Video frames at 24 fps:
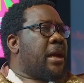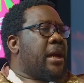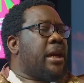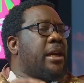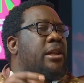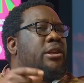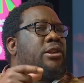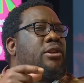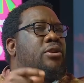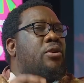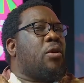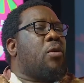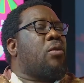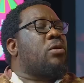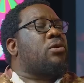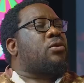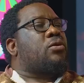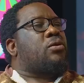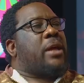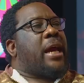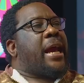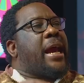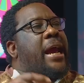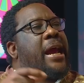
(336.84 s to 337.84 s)
it's
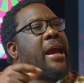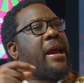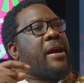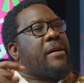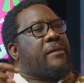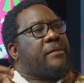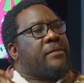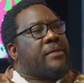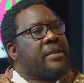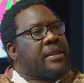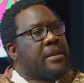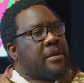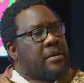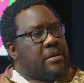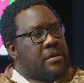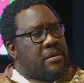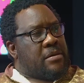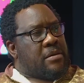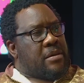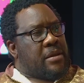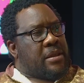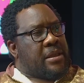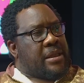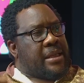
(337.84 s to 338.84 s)
those, the haves.
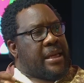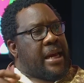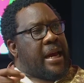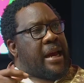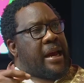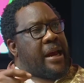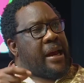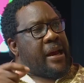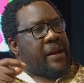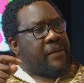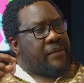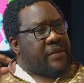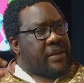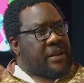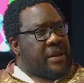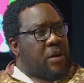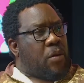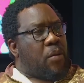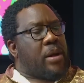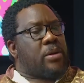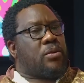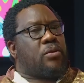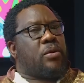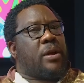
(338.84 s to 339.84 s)
It's the haves,
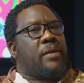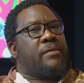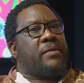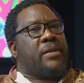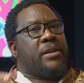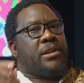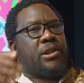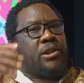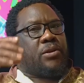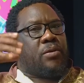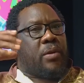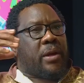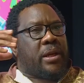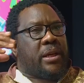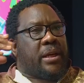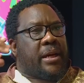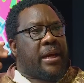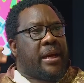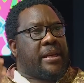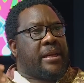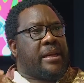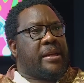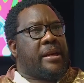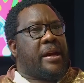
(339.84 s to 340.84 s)
the ones who have
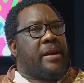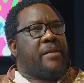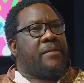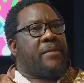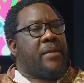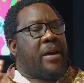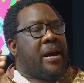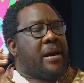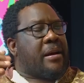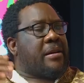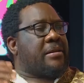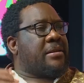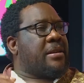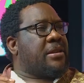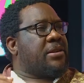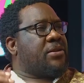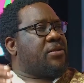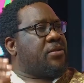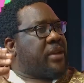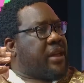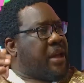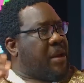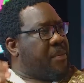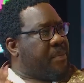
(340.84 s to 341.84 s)
historically have access
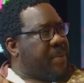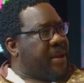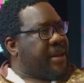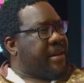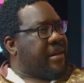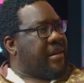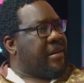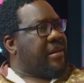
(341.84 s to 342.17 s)
to capital.